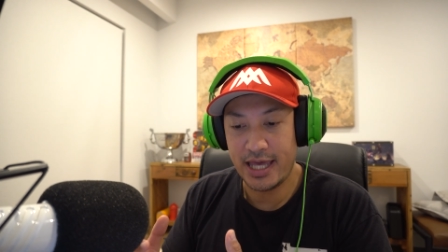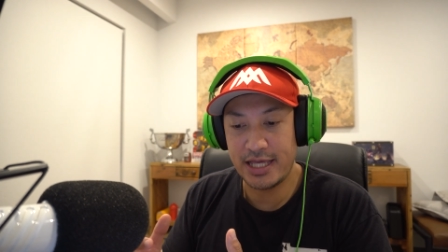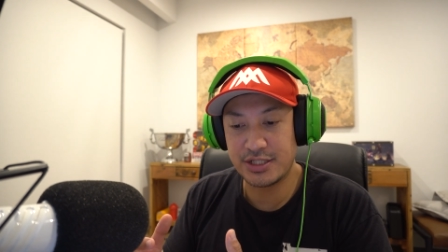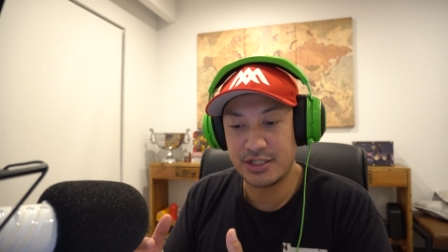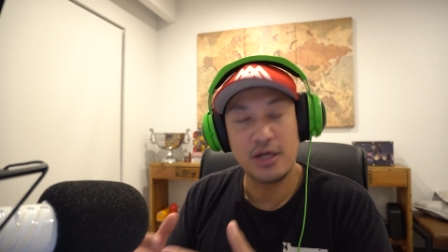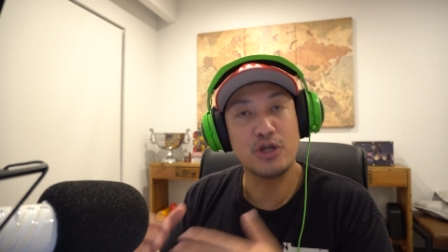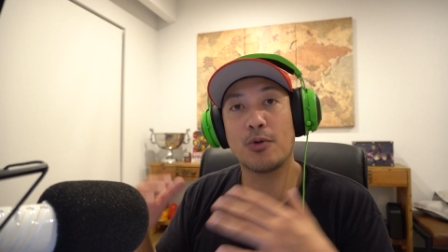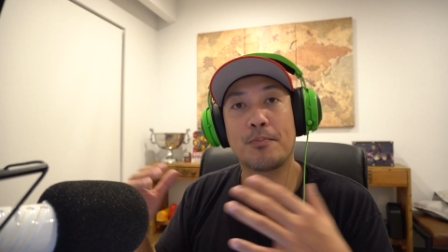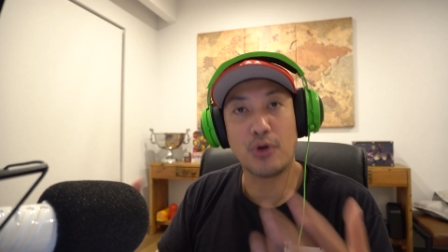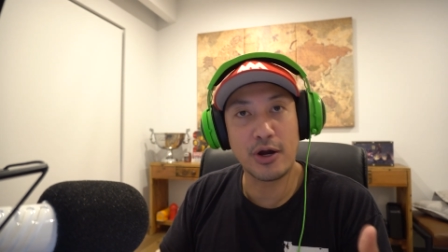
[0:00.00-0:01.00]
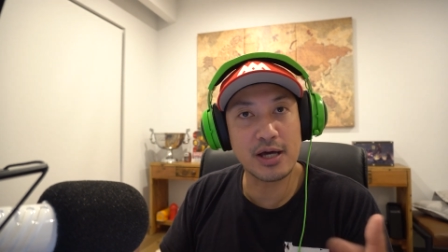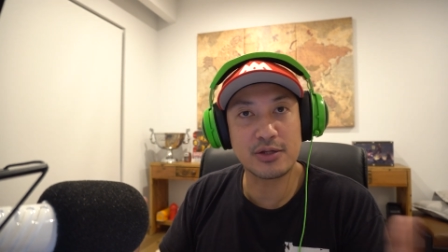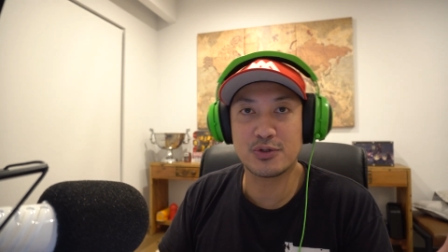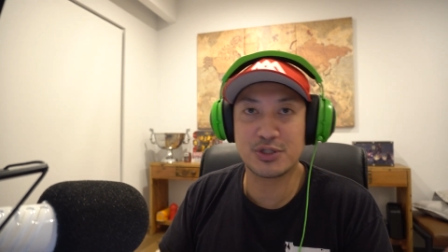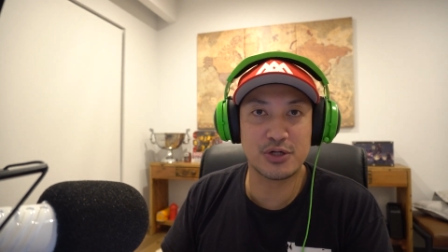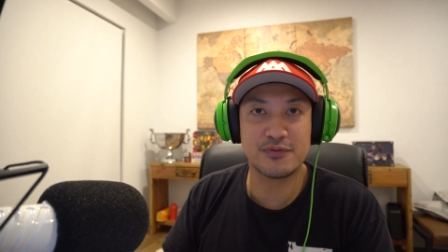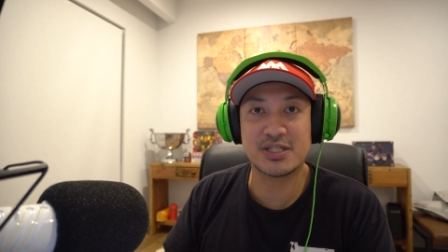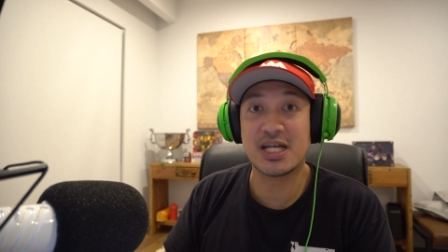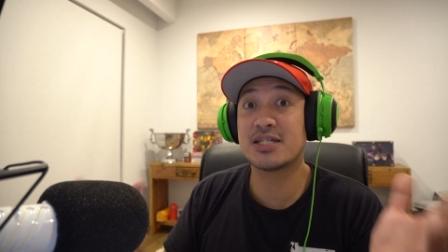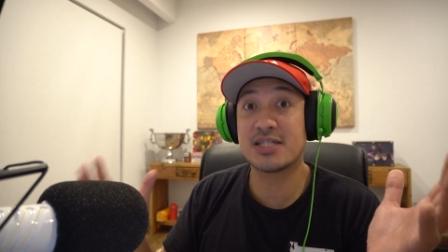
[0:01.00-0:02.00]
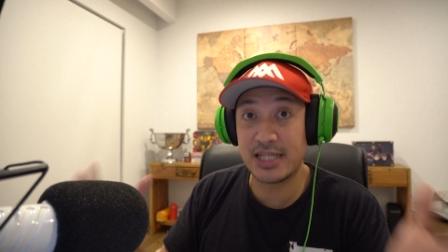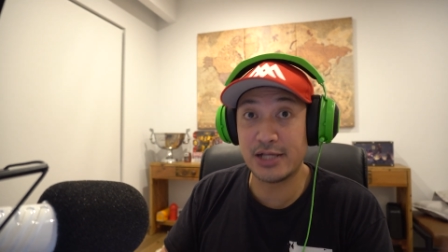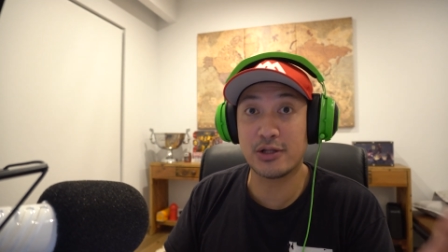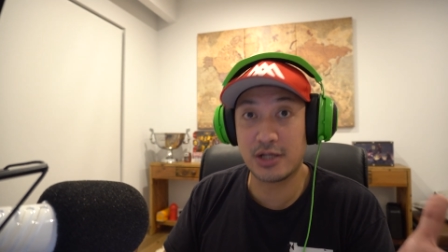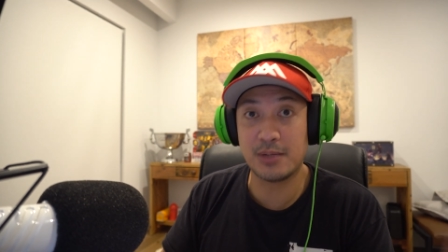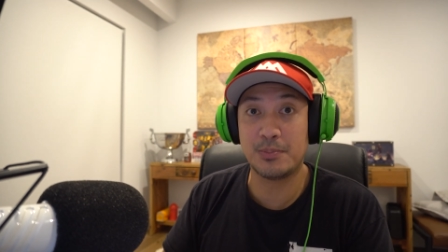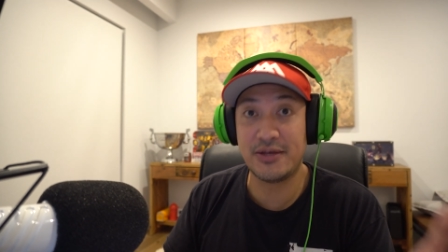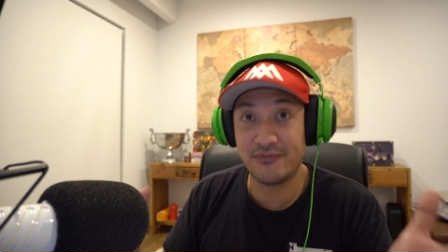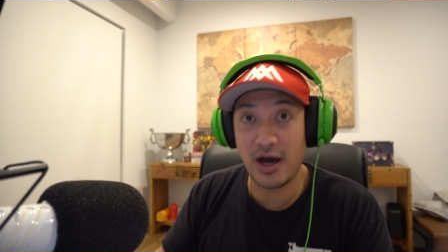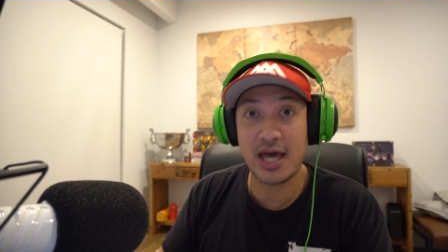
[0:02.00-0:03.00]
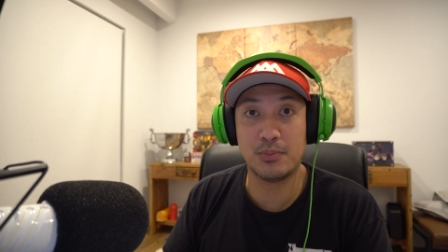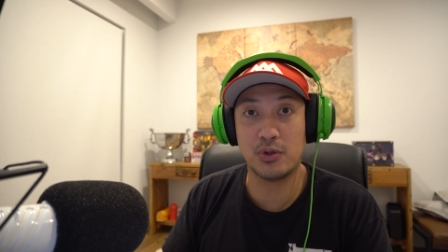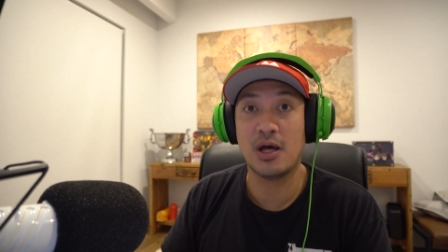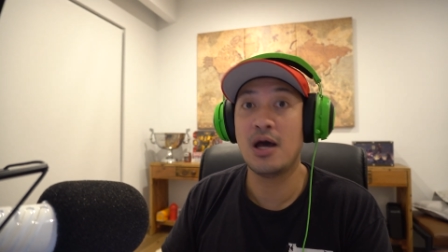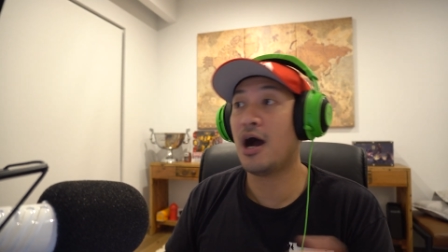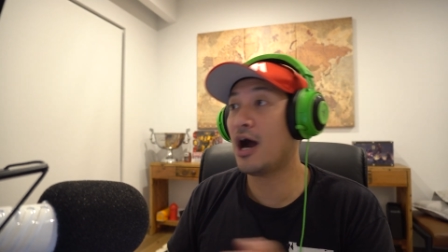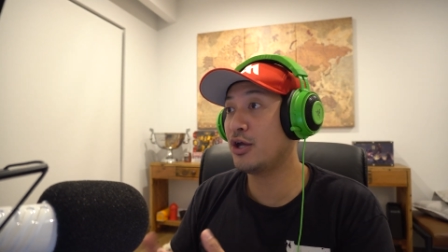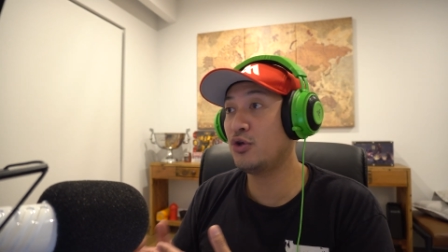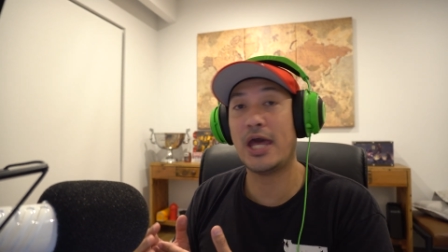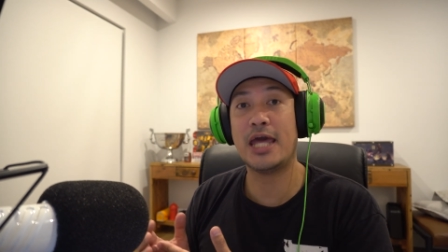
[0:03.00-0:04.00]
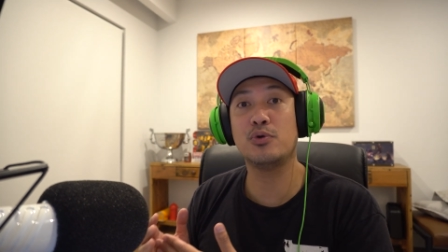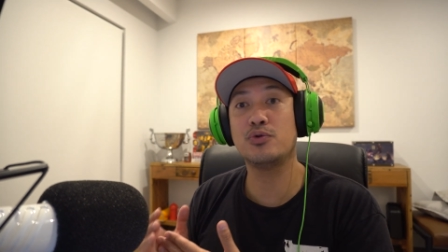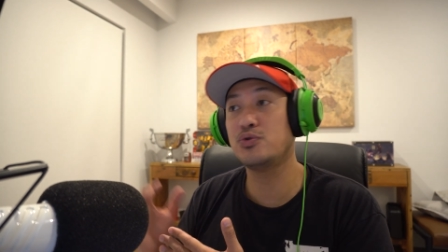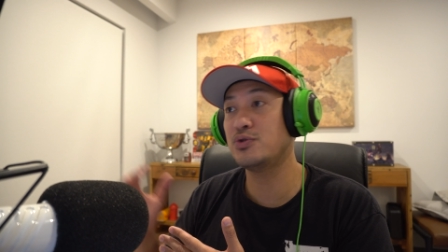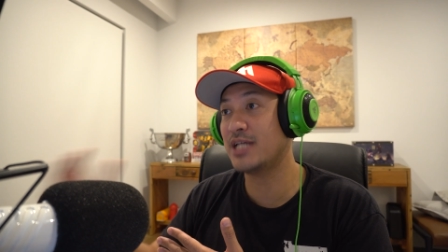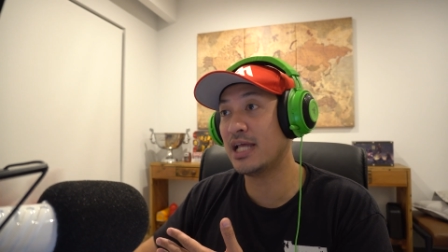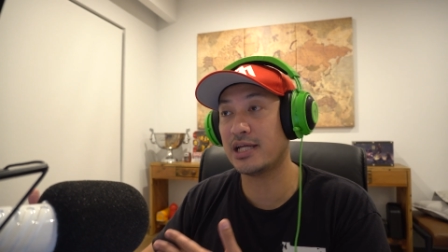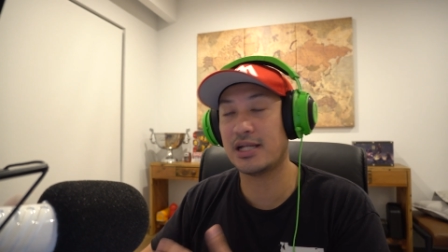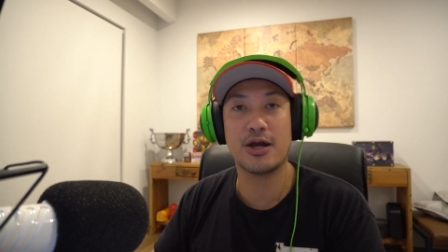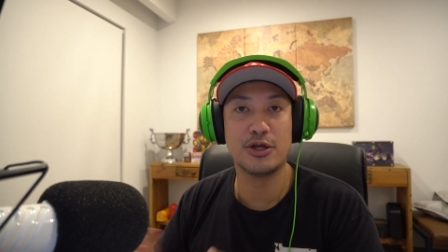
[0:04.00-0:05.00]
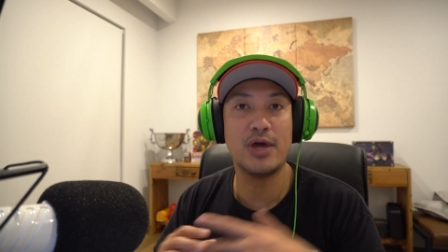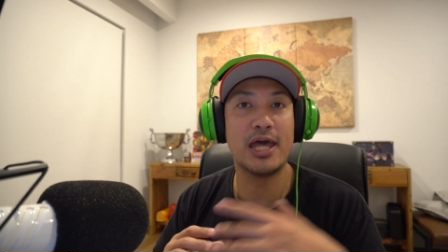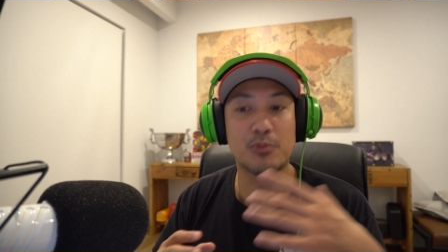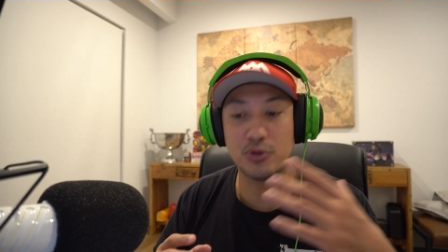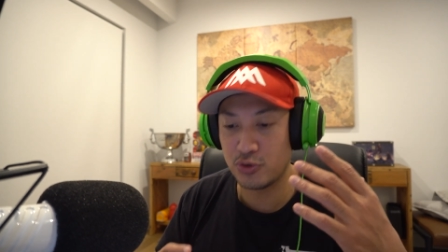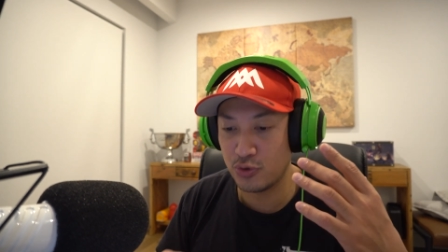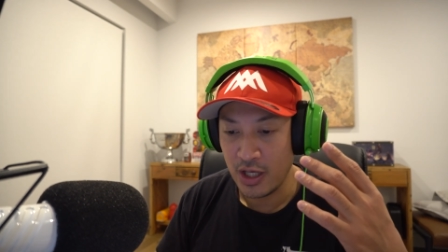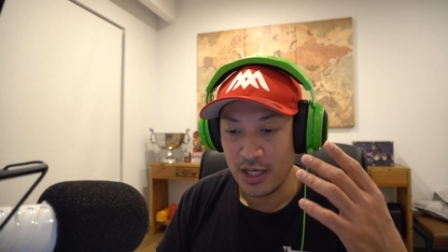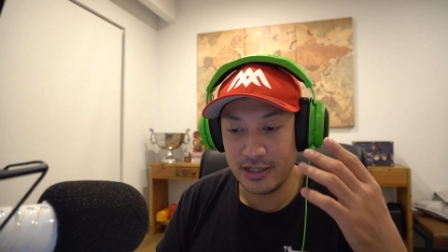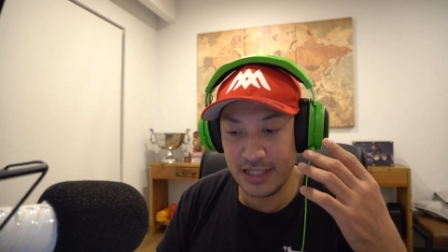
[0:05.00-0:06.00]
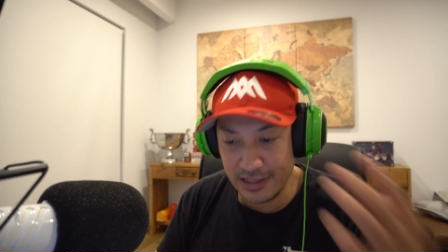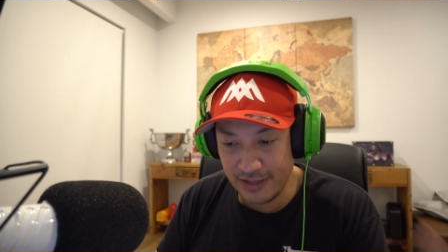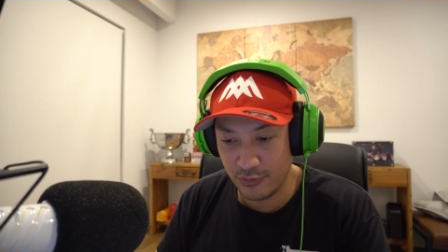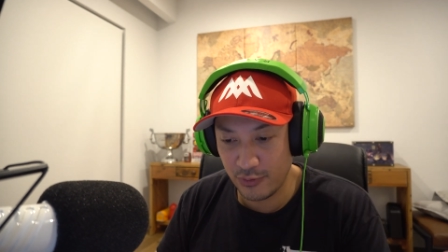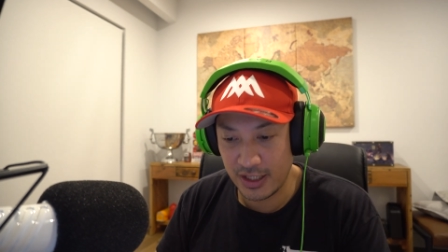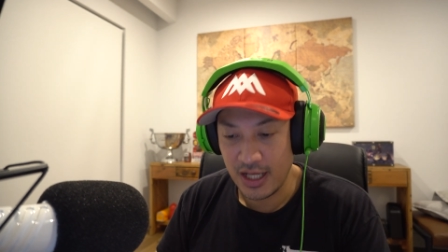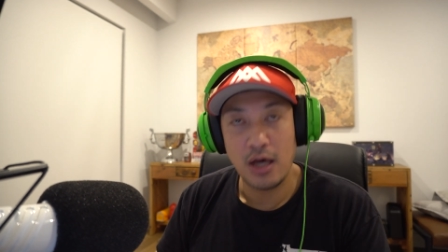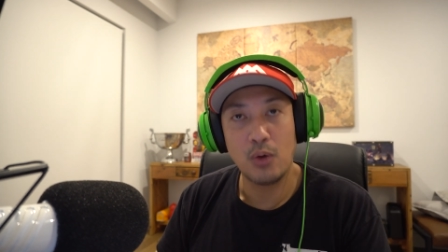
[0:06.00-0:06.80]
Is your product or service still going to be viable? Are you able to sell it? Are you able to deliver it?